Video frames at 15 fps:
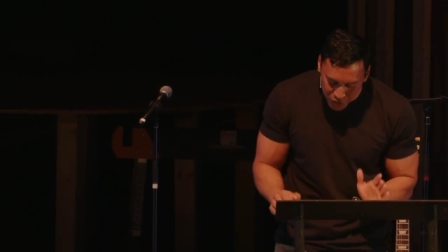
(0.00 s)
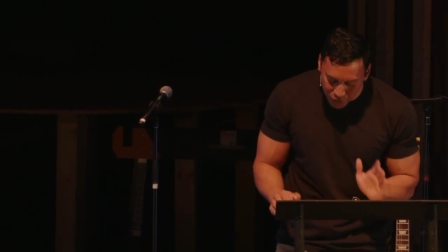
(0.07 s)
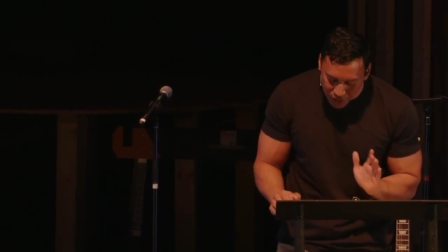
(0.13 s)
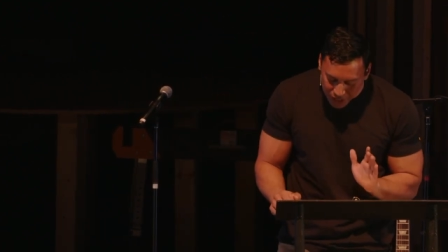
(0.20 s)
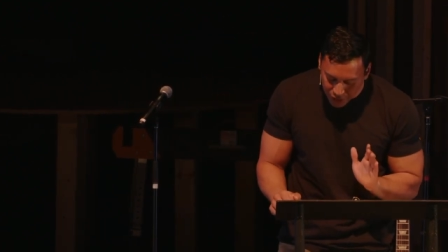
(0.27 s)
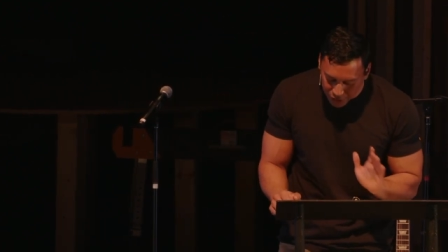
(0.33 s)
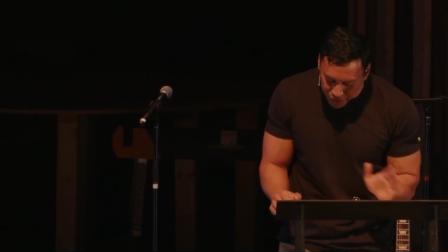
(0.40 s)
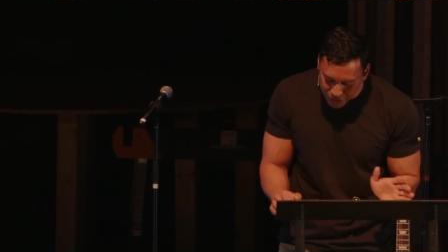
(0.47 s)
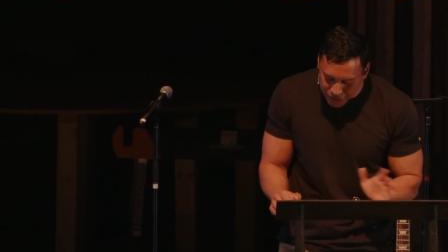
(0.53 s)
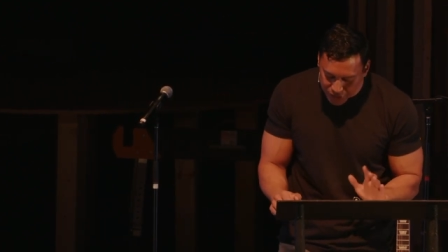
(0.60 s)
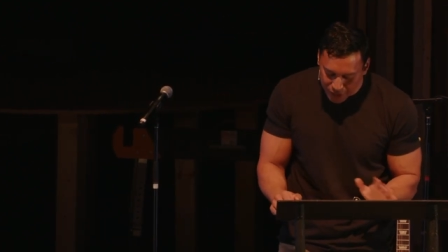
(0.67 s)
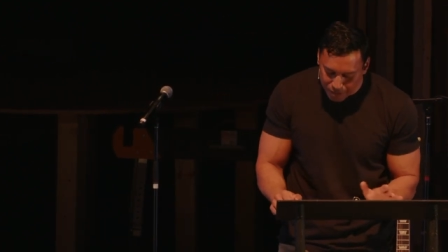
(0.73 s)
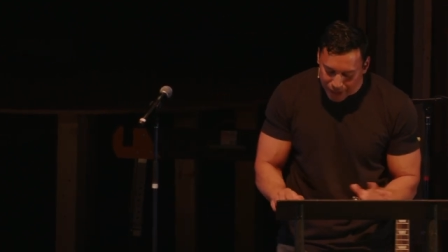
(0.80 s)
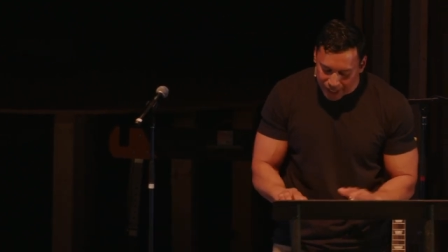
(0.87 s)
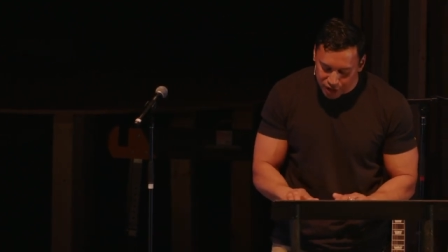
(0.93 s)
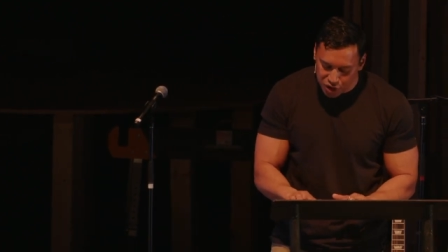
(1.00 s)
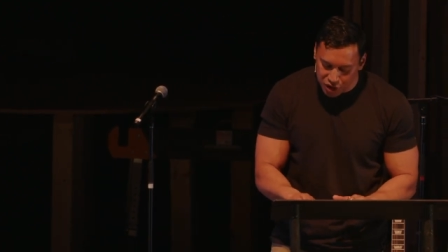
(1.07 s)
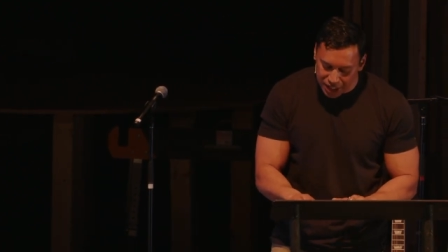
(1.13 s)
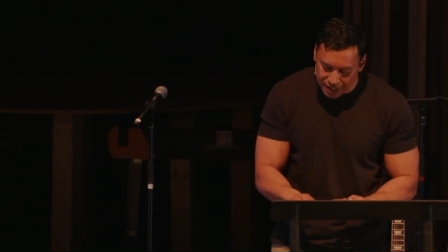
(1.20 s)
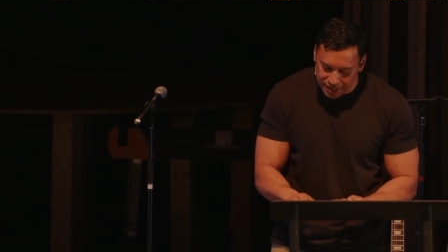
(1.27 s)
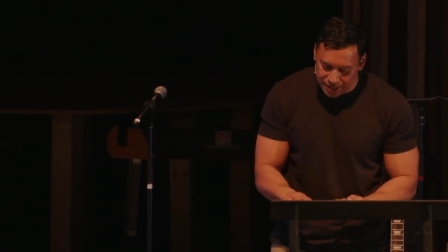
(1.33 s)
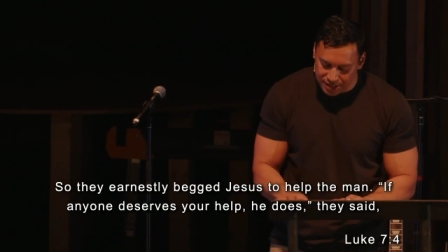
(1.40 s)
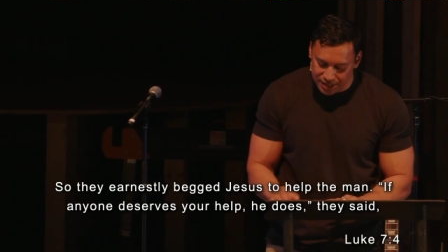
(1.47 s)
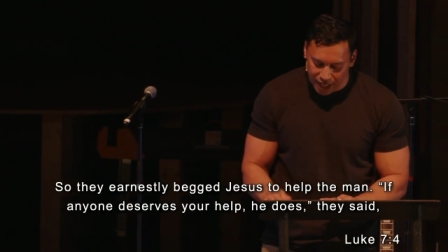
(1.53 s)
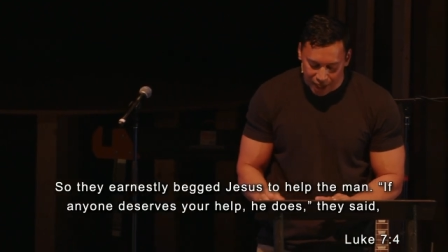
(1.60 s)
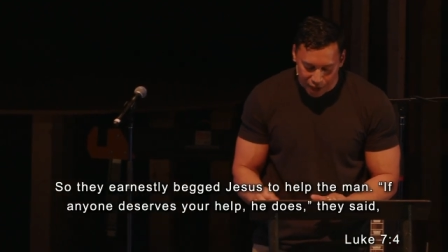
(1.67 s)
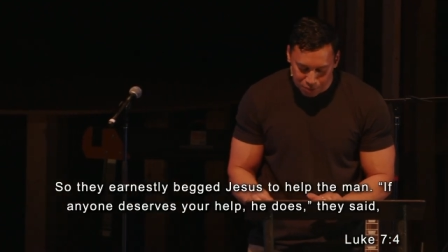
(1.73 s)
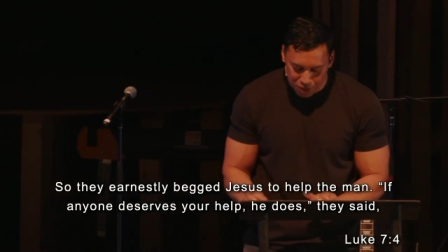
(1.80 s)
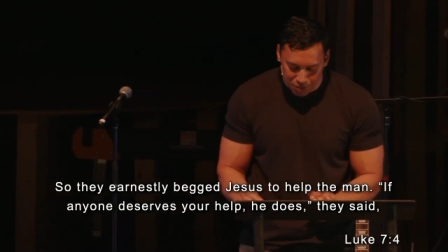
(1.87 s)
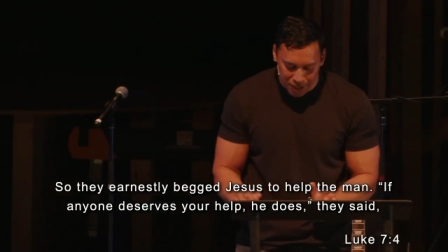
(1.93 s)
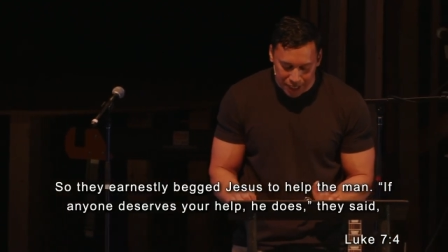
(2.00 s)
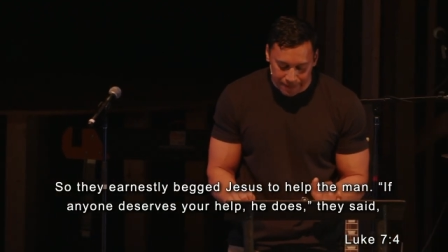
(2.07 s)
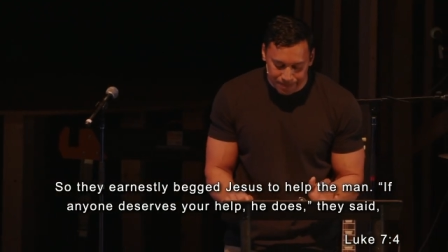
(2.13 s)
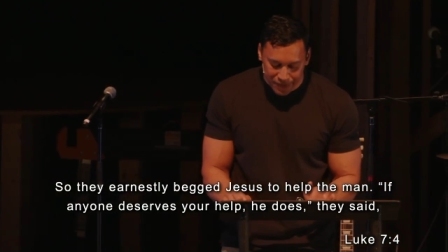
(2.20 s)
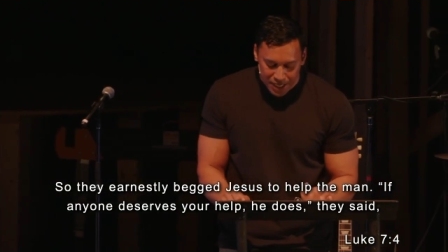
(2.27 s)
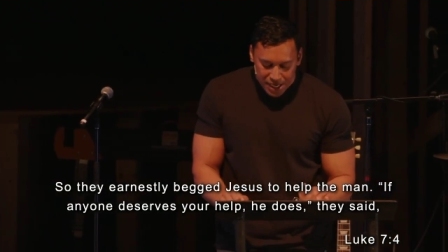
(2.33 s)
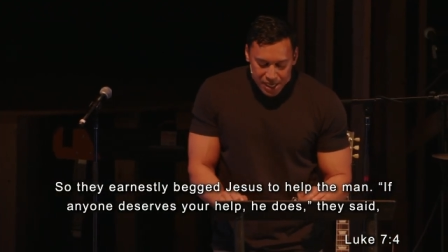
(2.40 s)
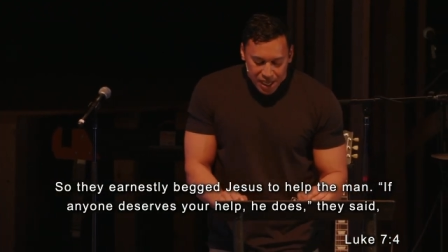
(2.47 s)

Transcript: So they earnestly begged Jesus to help the man.